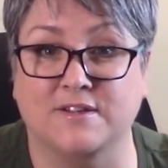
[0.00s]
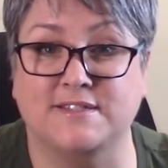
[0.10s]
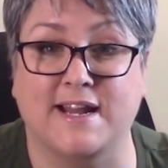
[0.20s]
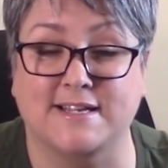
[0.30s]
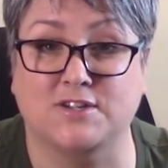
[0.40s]
else
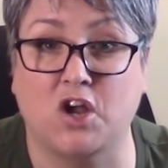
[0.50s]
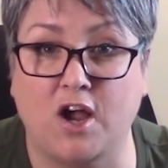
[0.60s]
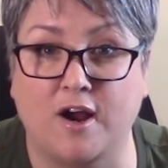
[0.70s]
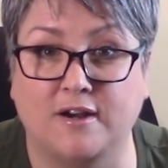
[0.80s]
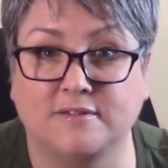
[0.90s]
that has a
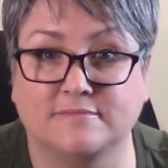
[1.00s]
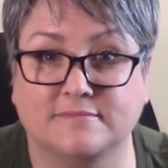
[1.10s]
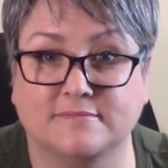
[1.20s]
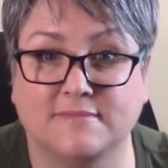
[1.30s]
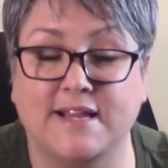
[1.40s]
car
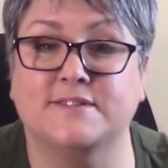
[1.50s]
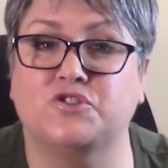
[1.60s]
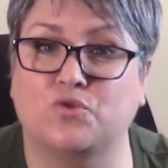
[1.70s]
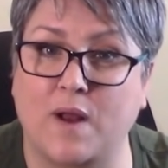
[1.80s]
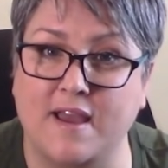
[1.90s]

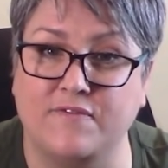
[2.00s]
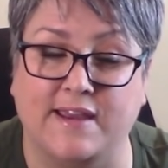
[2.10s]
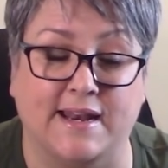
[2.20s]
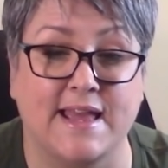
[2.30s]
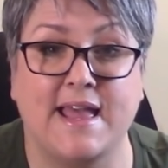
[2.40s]
is
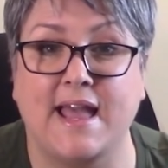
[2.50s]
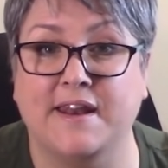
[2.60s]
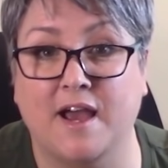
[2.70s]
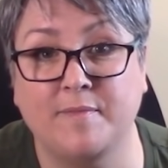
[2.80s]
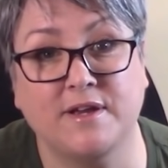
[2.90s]
driving.
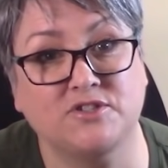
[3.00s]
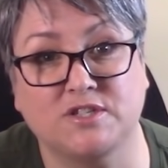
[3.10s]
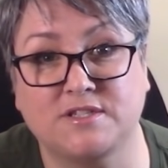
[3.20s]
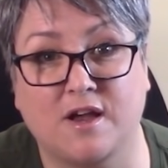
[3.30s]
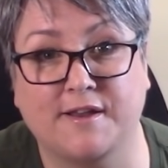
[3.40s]
And I'm not
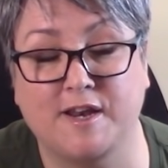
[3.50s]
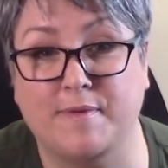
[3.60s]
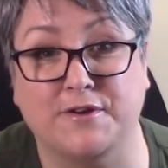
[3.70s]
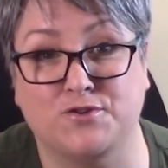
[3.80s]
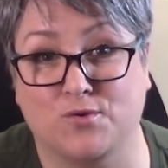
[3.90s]
just talking
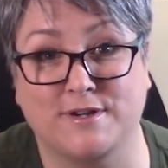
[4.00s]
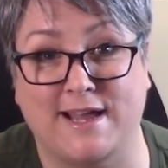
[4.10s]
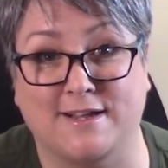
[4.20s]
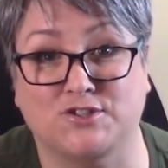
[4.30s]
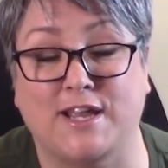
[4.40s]
about
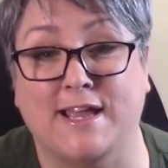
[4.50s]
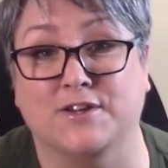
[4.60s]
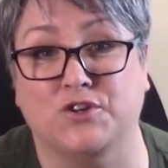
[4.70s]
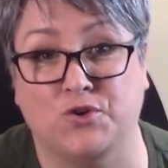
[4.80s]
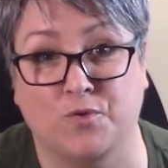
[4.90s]
DoorDash
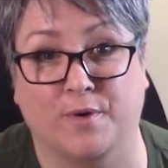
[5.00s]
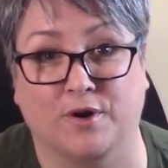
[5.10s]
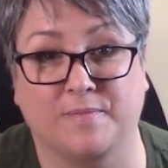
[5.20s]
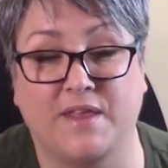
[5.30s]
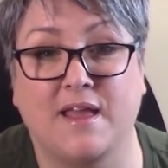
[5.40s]
and
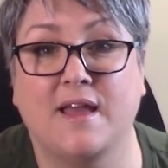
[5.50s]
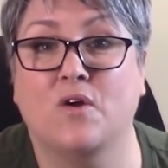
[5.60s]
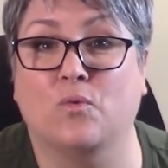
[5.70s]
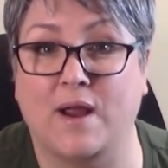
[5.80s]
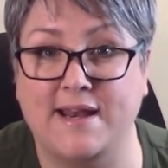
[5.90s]
Uber.
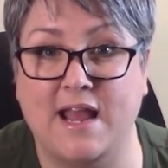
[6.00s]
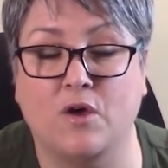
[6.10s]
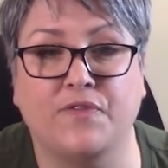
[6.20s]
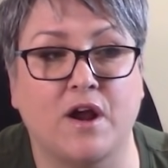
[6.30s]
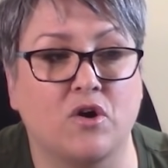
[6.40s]
Right
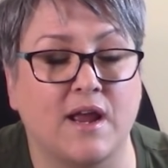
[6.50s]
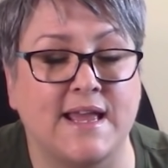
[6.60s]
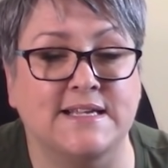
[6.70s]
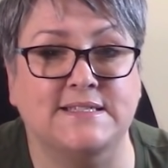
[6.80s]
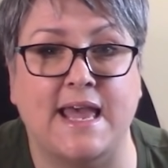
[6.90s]
now, there
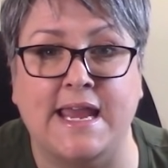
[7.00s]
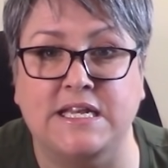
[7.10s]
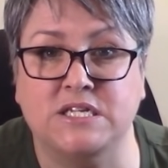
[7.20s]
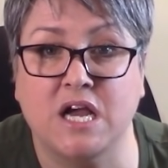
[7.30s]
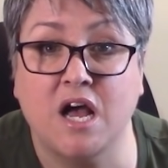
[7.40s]
is a
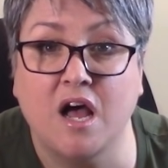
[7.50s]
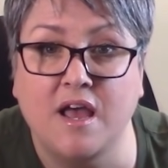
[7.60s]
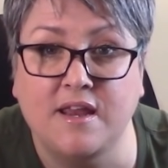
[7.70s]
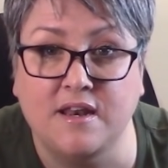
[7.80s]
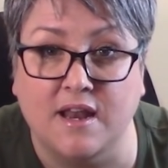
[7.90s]

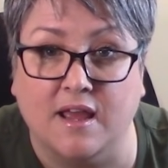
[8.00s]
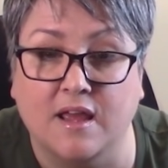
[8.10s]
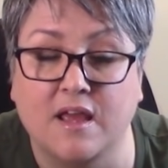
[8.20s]
ton